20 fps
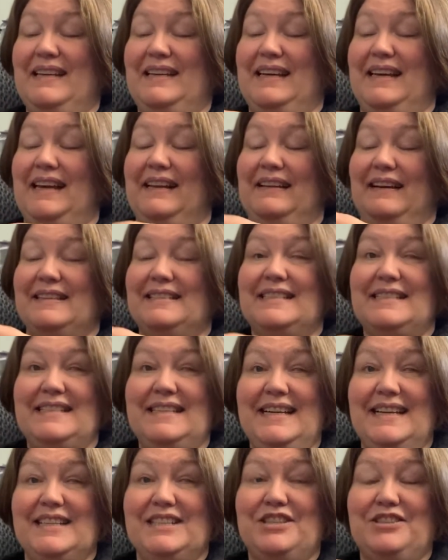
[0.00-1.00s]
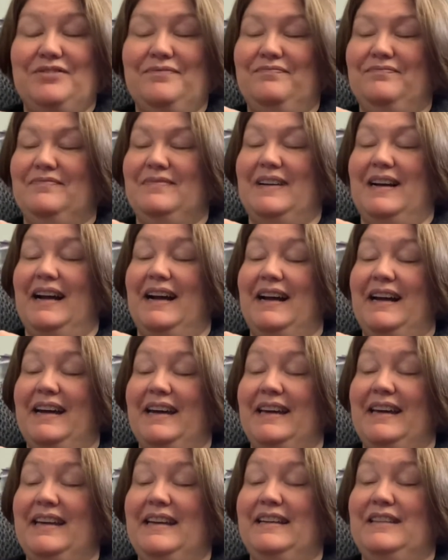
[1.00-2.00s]
I like to stitch.
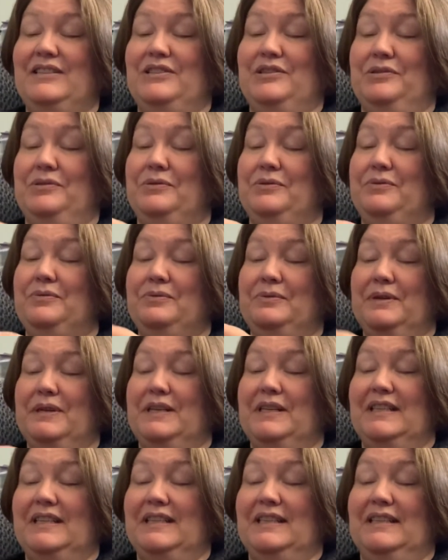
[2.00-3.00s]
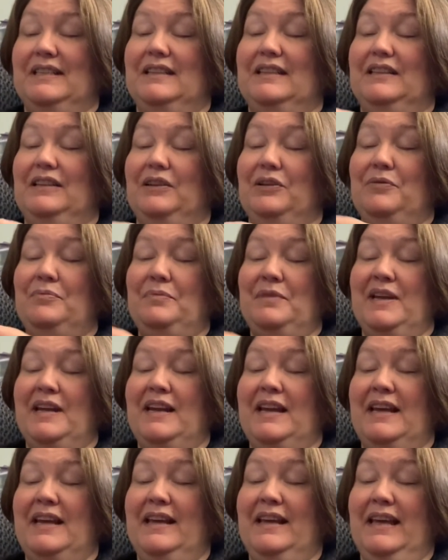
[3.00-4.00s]
I do loom
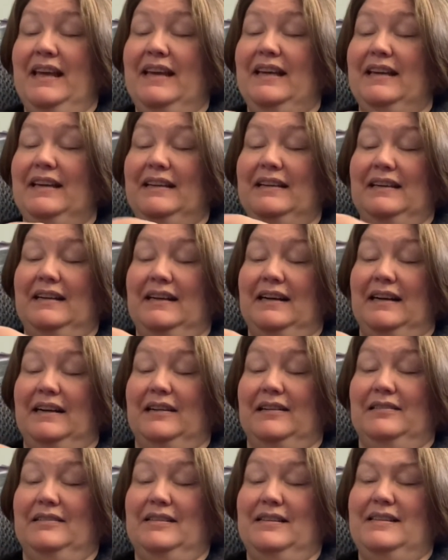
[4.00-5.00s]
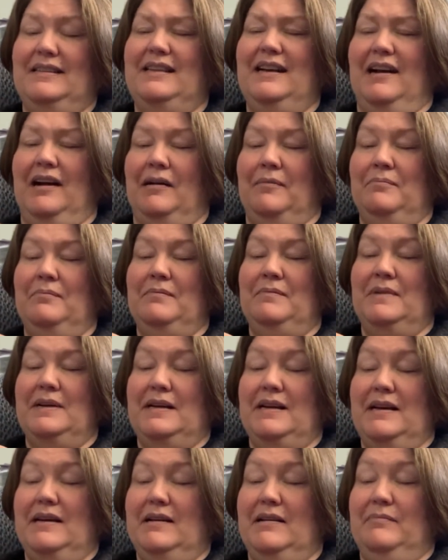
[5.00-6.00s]
knitting, some,
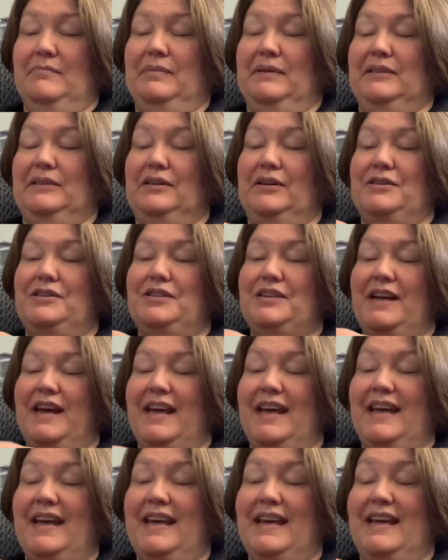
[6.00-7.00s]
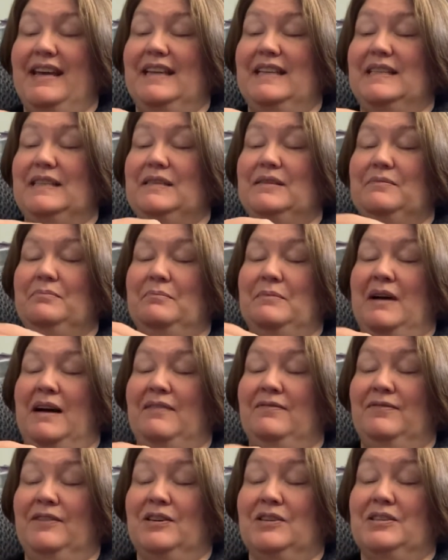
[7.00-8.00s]
but crochet is my
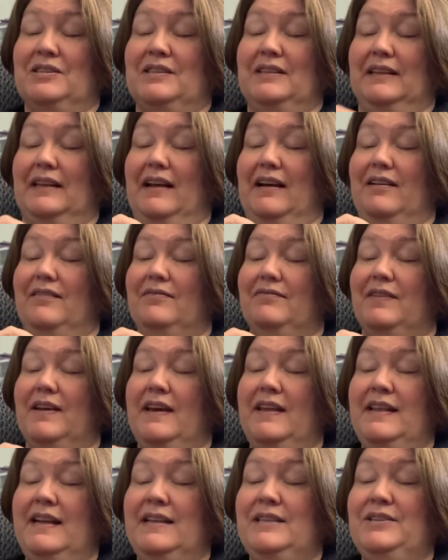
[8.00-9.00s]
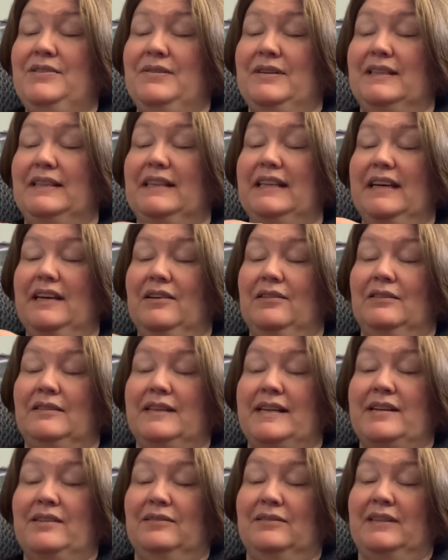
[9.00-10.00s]
first love. And I do a little
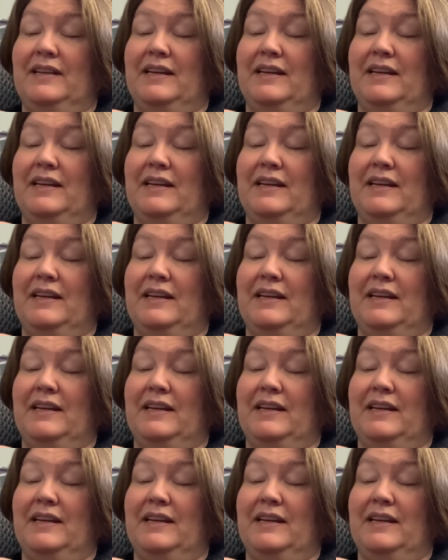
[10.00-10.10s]
needle